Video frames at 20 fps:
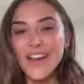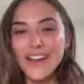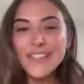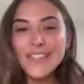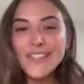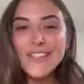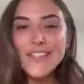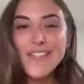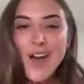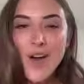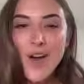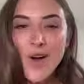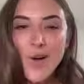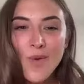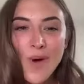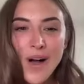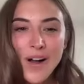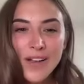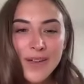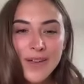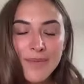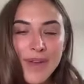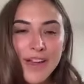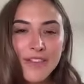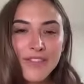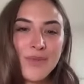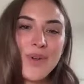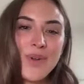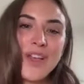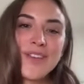right, so welcome
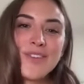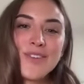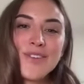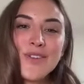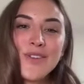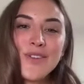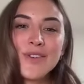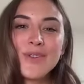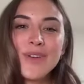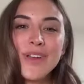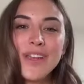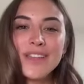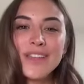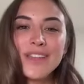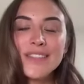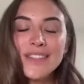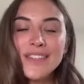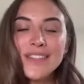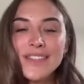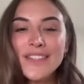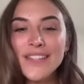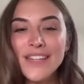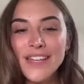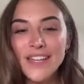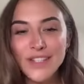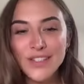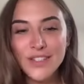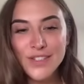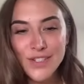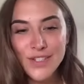everyone who is
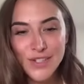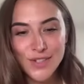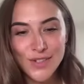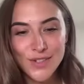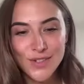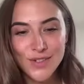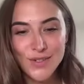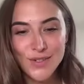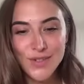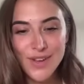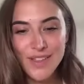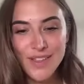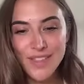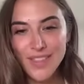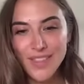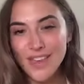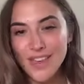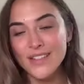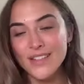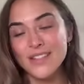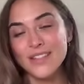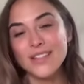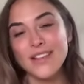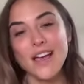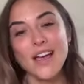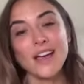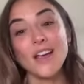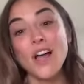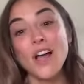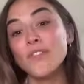listening to this
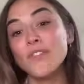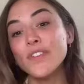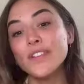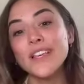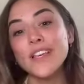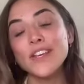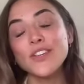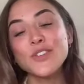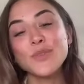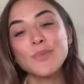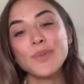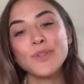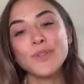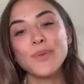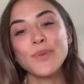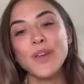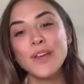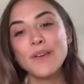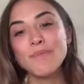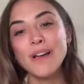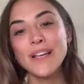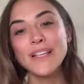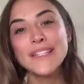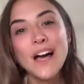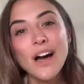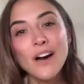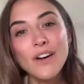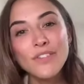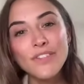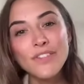conversation between
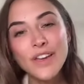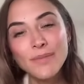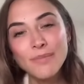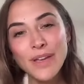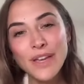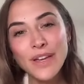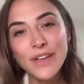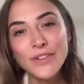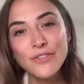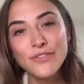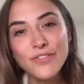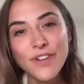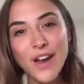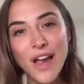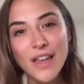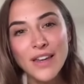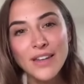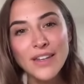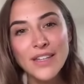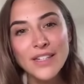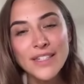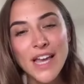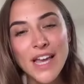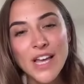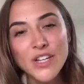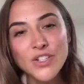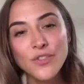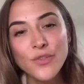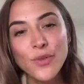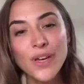myself and my good friend
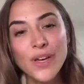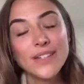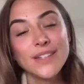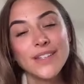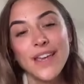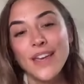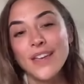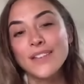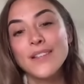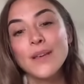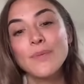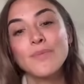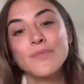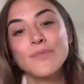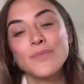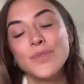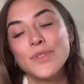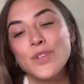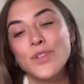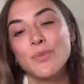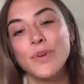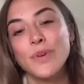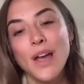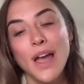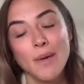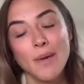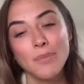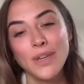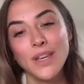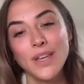Natasha Fuertes. I'm super
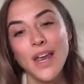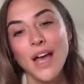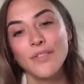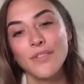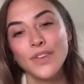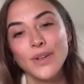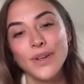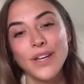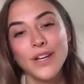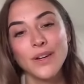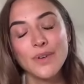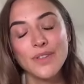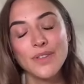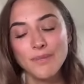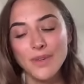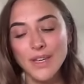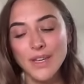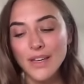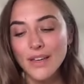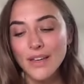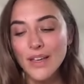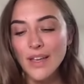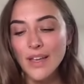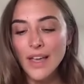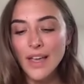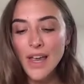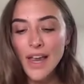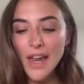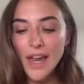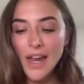happy to have you here with me.
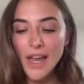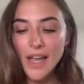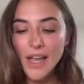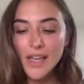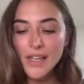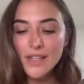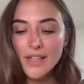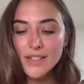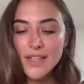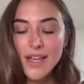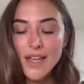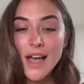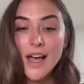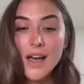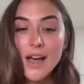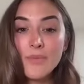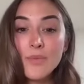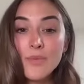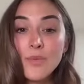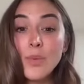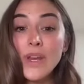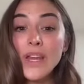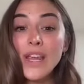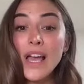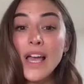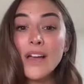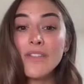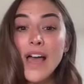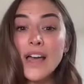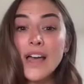And we
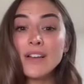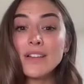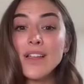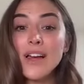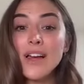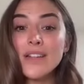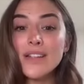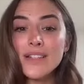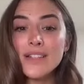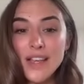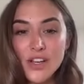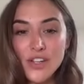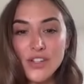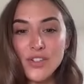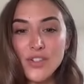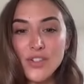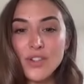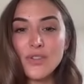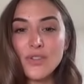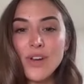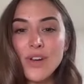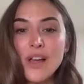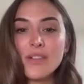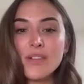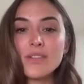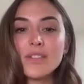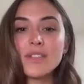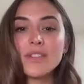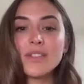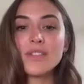have had a lot of discussions
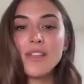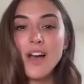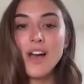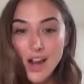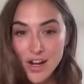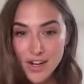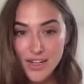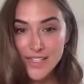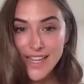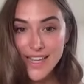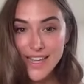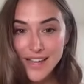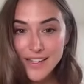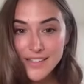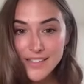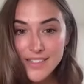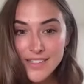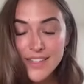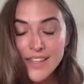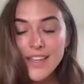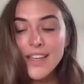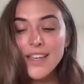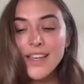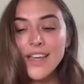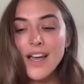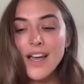around the architect.